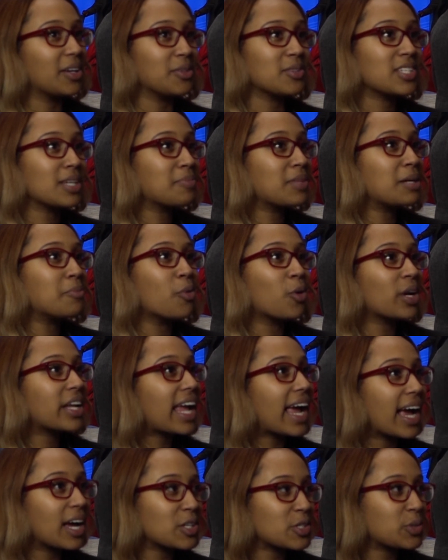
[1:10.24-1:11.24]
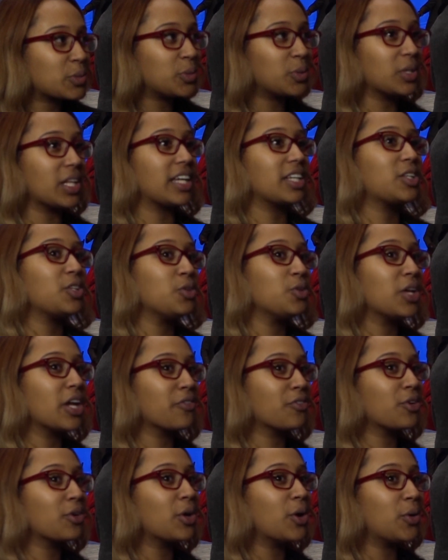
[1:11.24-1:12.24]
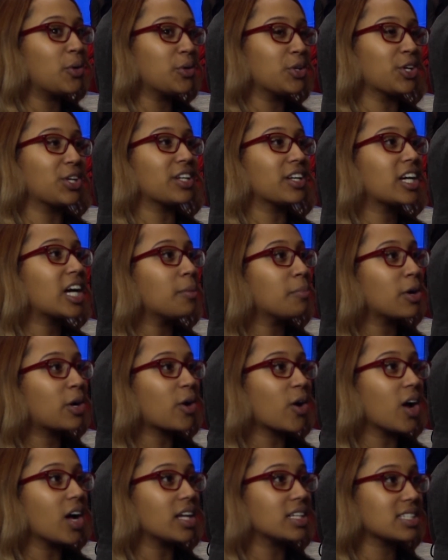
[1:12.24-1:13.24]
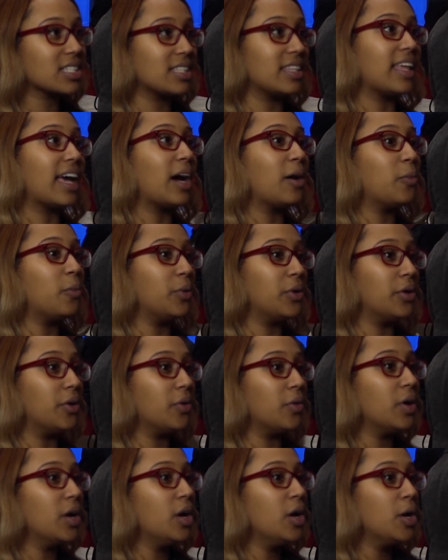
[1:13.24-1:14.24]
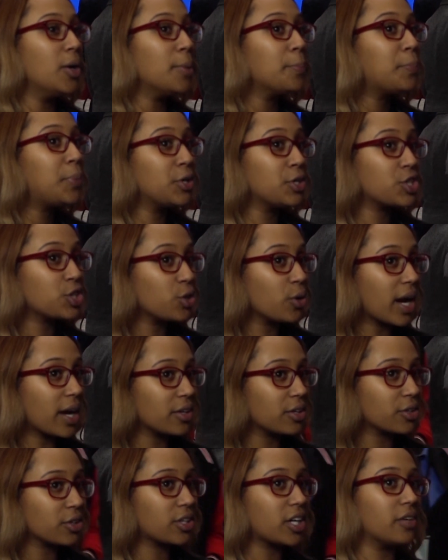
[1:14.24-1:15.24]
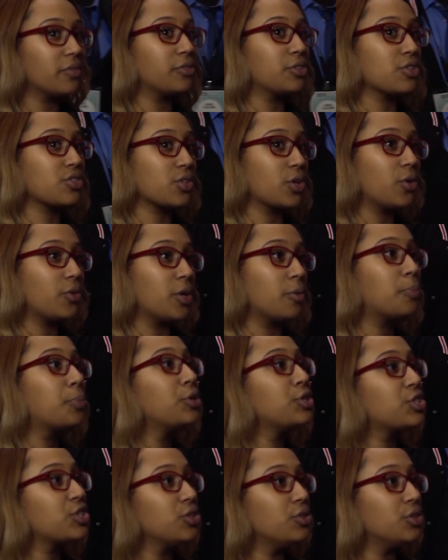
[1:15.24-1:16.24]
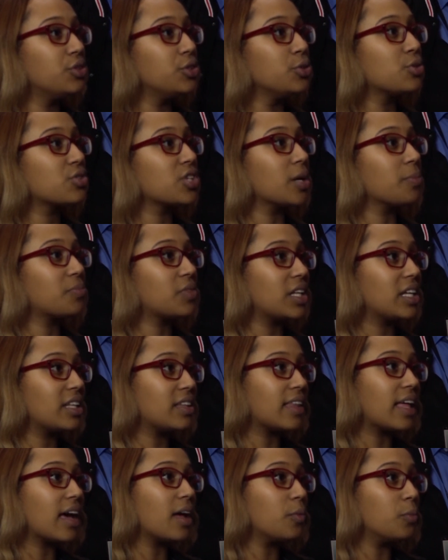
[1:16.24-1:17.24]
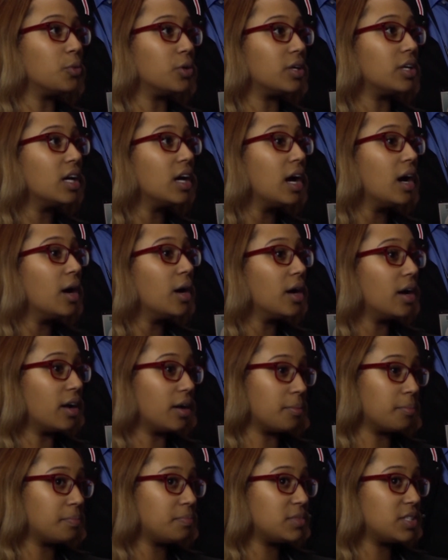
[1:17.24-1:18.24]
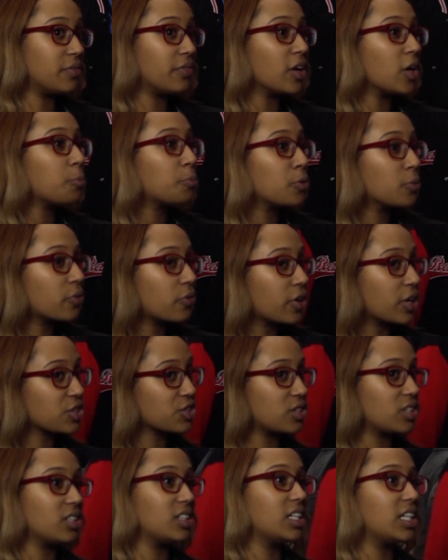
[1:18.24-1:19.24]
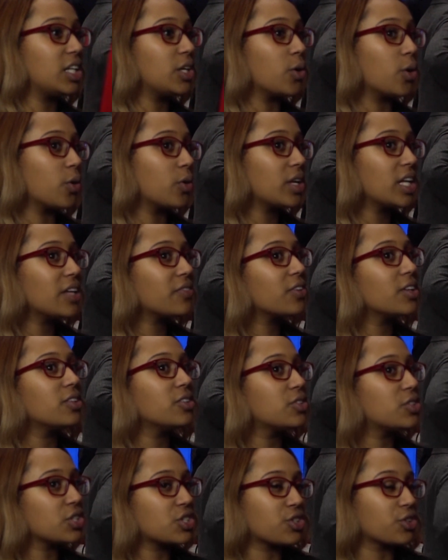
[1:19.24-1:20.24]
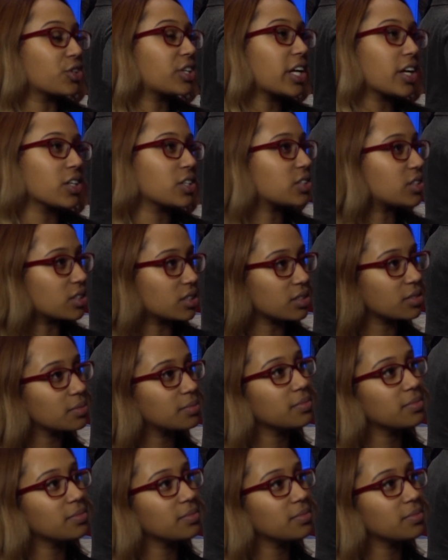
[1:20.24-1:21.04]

something more casual, like, you never know who you're going to come across that will push you out of your comfort zone and push you to do something that would develop you professionally or even just your character.